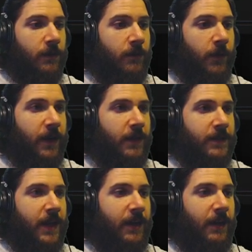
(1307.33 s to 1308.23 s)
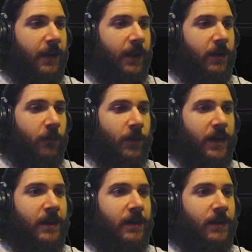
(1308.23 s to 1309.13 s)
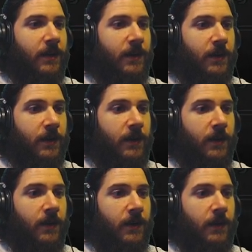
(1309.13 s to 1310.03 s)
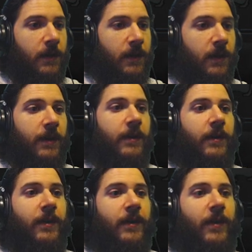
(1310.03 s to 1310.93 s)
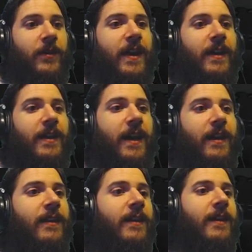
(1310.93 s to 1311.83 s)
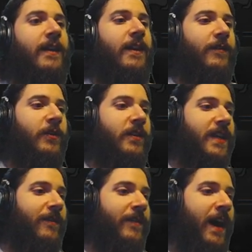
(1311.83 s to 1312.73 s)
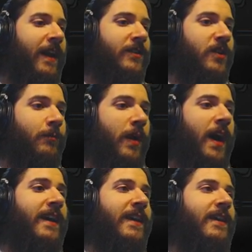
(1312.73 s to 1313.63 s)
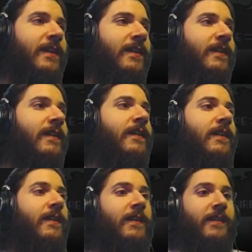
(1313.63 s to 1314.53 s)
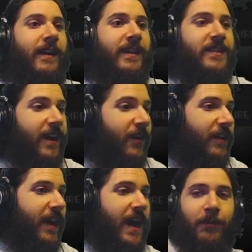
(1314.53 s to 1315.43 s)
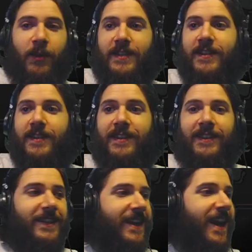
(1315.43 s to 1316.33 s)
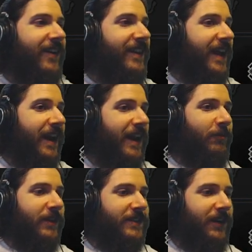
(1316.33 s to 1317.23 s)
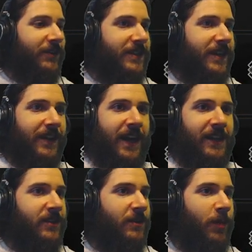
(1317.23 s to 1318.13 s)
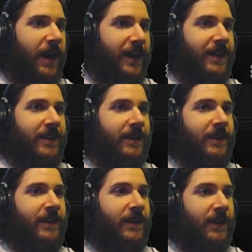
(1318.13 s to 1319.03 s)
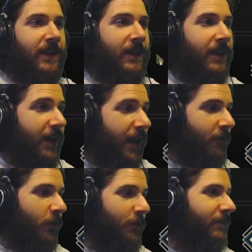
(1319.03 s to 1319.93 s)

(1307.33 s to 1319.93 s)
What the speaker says: Wait, does that allow you to read? No, okay, yeah. If you just have knowledge and body, yeah, let's carry that obelisk. Let's carry that obelisk. I'll just get knowledge and body, and we'll be